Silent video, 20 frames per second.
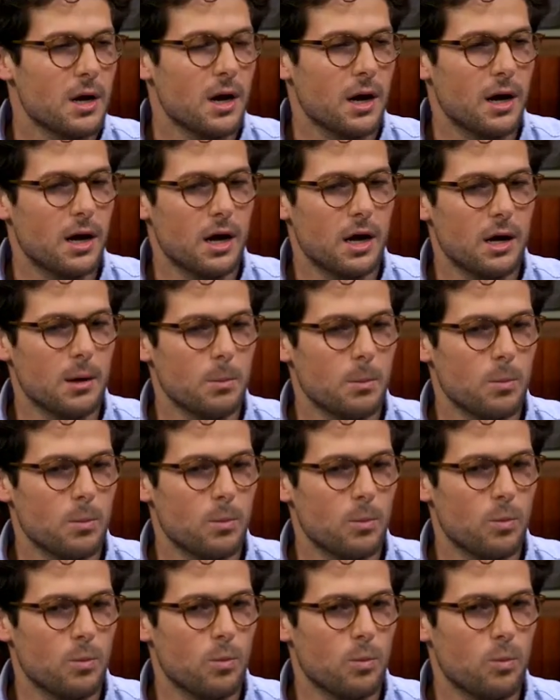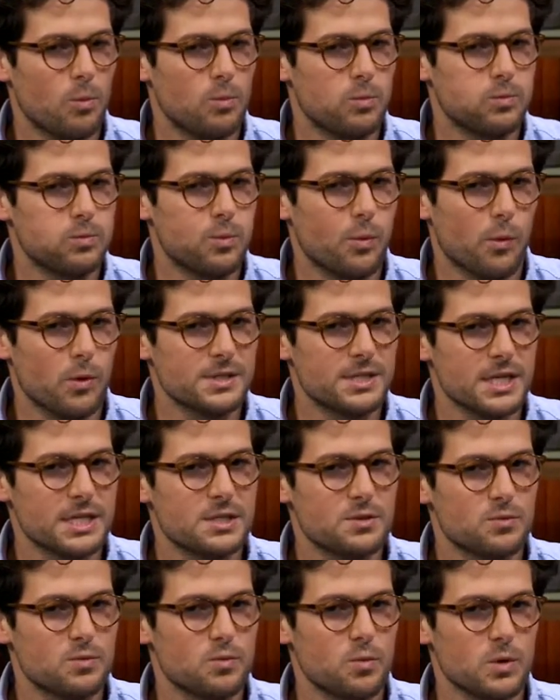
Um, was this...